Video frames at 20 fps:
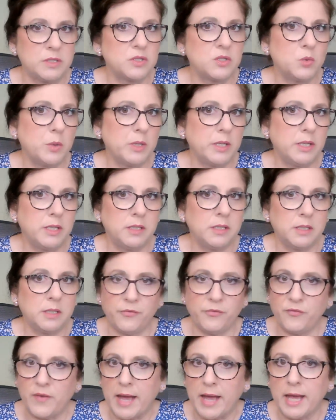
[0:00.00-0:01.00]
doing a
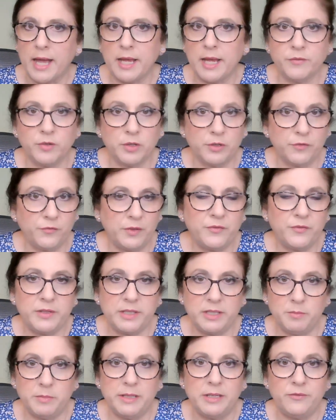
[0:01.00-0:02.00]
5 or a
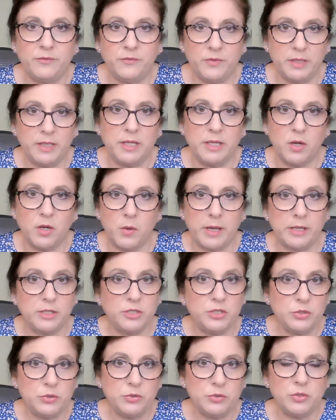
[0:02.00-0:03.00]
15-minute video on
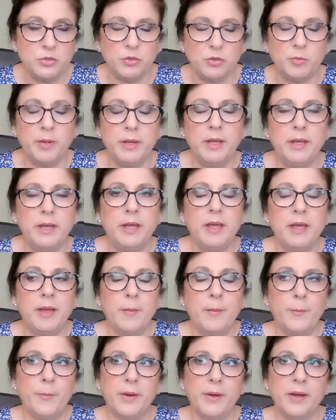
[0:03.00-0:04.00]
YouTube.
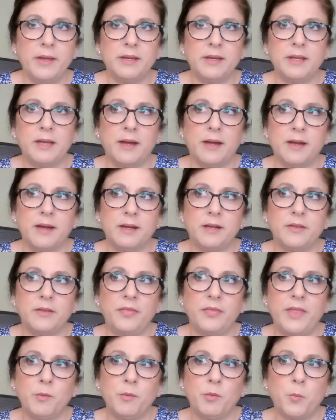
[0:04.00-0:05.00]
But
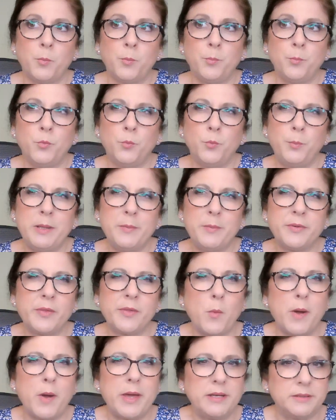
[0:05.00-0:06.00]
they were people
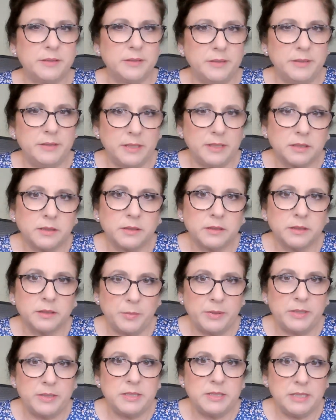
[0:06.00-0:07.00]
that wanted to dig a little
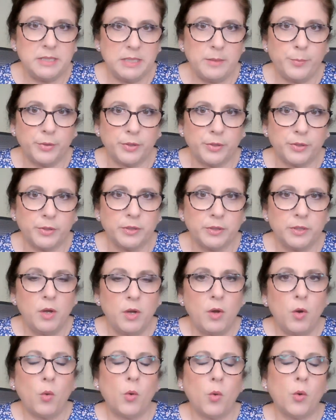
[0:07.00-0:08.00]
bit deeper
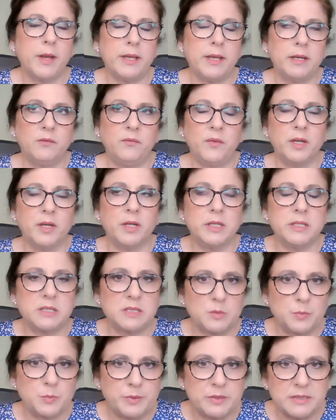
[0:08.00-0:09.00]
or had a very
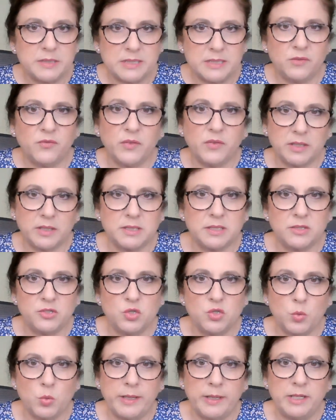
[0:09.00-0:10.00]
specific
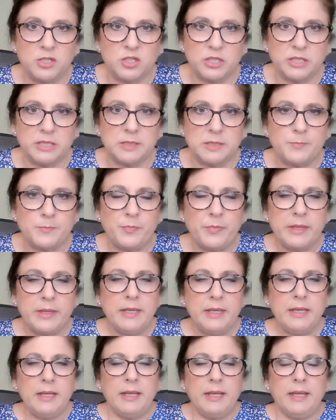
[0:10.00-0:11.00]
situation.
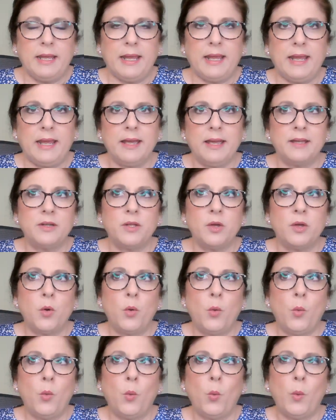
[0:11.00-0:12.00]
And
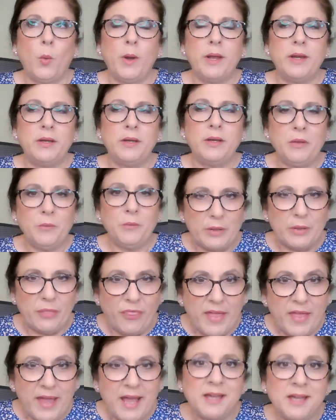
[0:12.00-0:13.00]
when
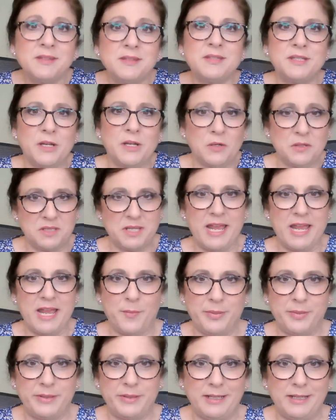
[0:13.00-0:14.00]
that starts
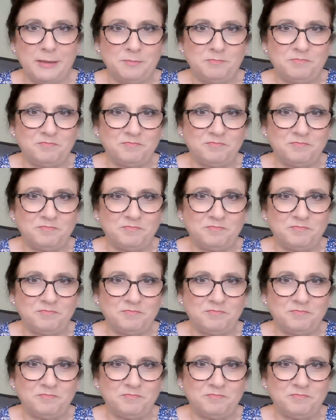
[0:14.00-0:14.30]
happening,